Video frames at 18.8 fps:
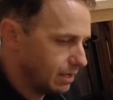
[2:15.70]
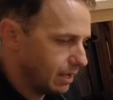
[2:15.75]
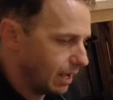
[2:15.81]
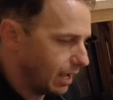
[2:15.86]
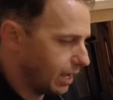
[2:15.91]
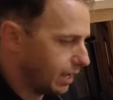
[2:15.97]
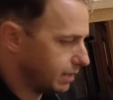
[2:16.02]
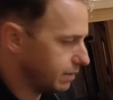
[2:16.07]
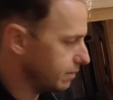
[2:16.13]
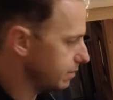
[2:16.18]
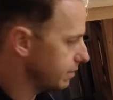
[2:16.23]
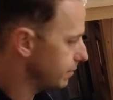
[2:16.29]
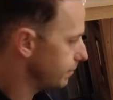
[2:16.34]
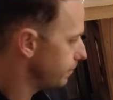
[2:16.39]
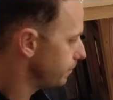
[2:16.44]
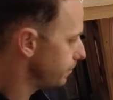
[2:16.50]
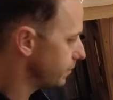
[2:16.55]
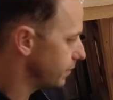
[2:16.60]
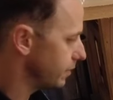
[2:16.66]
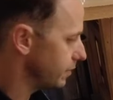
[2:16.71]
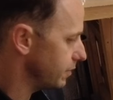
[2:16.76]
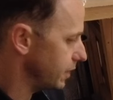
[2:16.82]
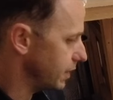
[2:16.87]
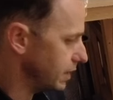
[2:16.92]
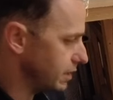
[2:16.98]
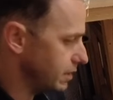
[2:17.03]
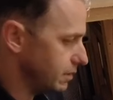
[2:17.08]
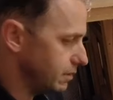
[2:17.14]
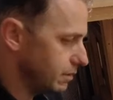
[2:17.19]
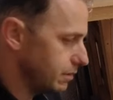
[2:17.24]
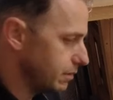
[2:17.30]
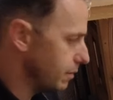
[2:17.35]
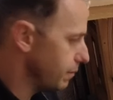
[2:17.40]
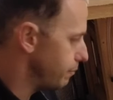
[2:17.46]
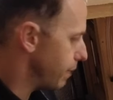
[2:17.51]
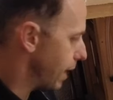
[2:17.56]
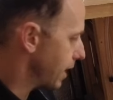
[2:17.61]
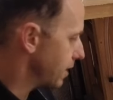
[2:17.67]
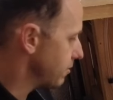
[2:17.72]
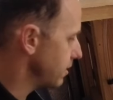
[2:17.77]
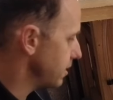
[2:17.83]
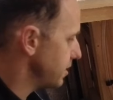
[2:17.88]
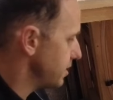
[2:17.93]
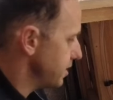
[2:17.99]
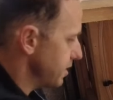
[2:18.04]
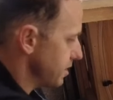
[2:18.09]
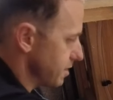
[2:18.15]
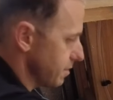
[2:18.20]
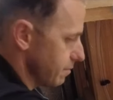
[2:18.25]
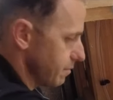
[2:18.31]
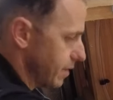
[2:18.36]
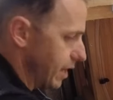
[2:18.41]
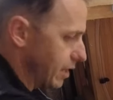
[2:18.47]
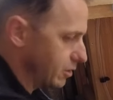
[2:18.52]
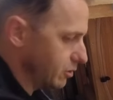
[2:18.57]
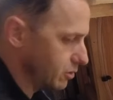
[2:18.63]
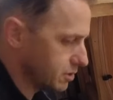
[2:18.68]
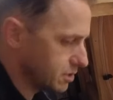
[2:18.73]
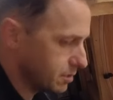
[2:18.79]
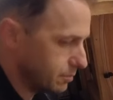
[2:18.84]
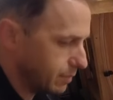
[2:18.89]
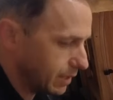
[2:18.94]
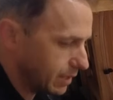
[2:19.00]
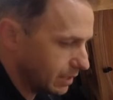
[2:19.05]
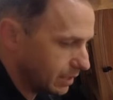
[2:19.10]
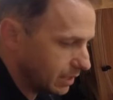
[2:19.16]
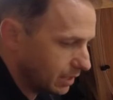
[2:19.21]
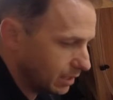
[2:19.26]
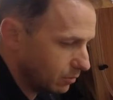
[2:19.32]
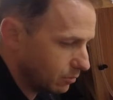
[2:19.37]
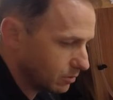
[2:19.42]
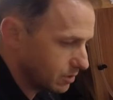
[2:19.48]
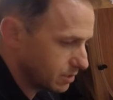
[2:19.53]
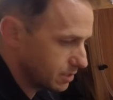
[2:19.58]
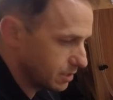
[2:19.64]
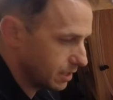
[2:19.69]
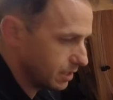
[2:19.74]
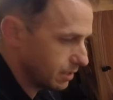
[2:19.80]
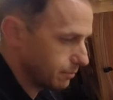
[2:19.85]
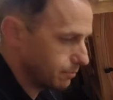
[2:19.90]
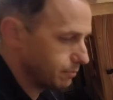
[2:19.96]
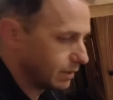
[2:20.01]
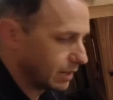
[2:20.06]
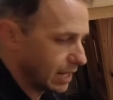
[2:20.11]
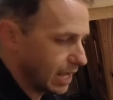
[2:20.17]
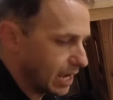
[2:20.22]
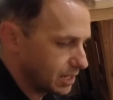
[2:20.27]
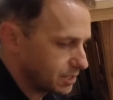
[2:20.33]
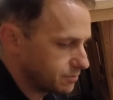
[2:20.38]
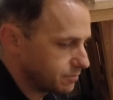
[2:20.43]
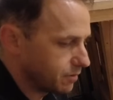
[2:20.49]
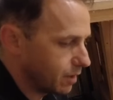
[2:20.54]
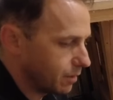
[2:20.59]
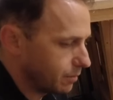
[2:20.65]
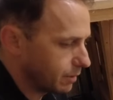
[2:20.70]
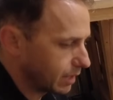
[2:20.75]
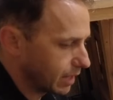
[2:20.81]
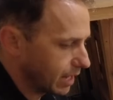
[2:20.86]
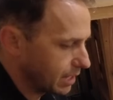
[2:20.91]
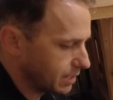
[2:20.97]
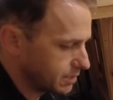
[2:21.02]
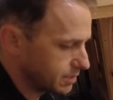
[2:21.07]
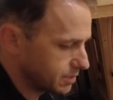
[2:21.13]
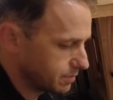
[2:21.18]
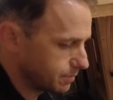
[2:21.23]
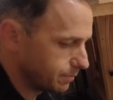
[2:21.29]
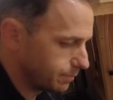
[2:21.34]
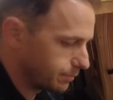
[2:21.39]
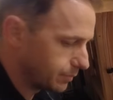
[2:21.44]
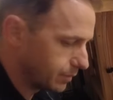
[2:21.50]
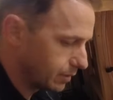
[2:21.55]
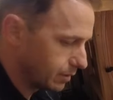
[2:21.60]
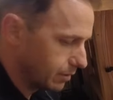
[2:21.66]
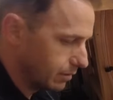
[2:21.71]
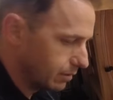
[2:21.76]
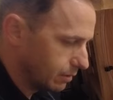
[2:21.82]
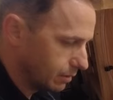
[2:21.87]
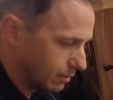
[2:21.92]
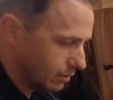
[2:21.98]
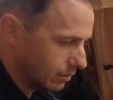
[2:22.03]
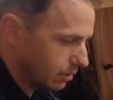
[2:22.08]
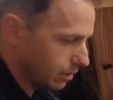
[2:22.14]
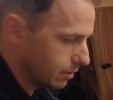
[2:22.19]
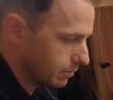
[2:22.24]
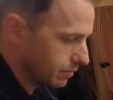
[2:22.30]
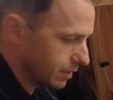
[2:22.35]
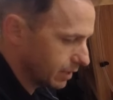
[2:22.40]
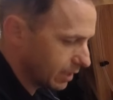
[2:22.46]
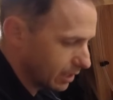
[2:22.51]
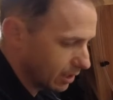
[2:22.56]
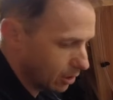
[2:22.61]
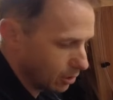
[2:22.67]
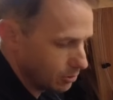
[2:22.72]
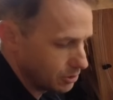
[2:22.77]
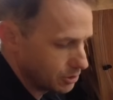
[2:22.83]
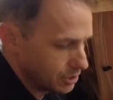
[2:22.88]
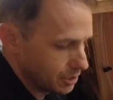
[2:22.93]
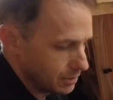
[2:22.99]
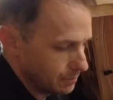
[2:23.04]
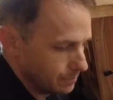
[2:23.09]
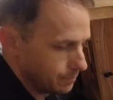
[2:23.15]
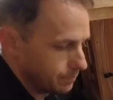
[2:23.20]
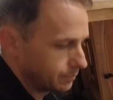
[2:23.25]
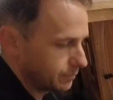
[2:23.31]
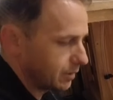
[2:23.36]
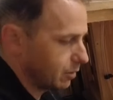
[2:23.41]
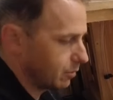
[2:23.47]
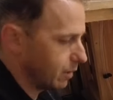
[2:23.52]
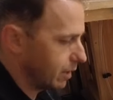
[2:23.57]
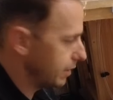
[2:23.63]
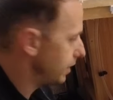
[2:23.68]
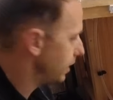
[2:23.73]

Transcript: and the battery system that used to be in here was in a large fiberglass kind of enclosure around